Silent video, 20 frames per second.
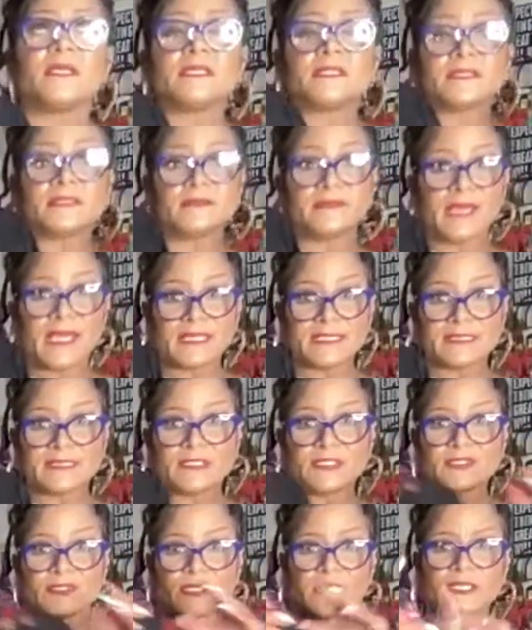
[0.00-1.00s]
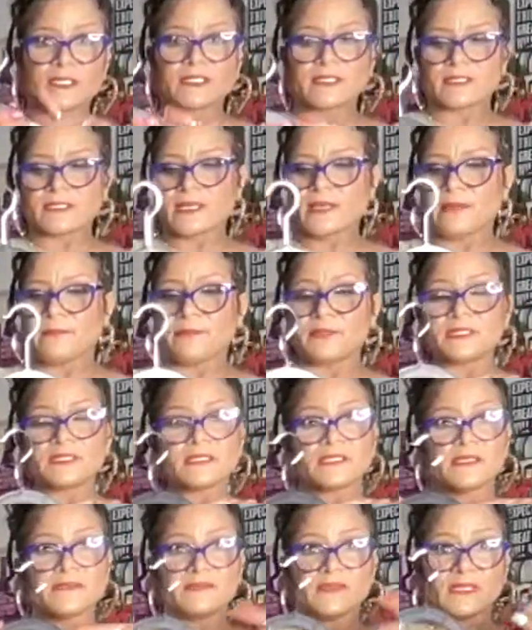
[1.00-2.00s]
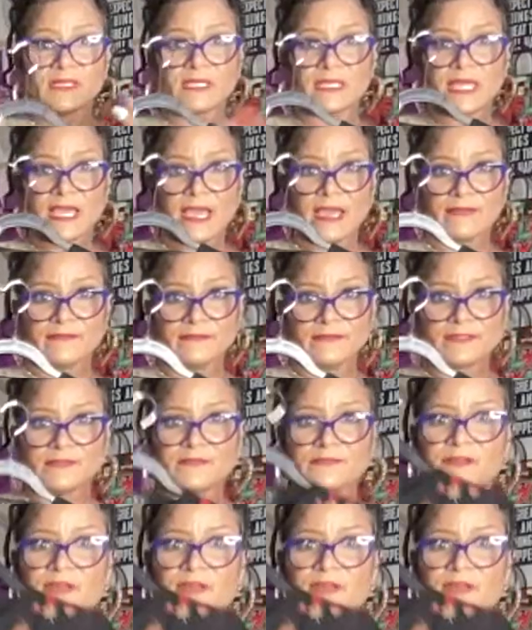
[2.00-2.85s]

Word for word: it's a maxi dress. It's giving caftan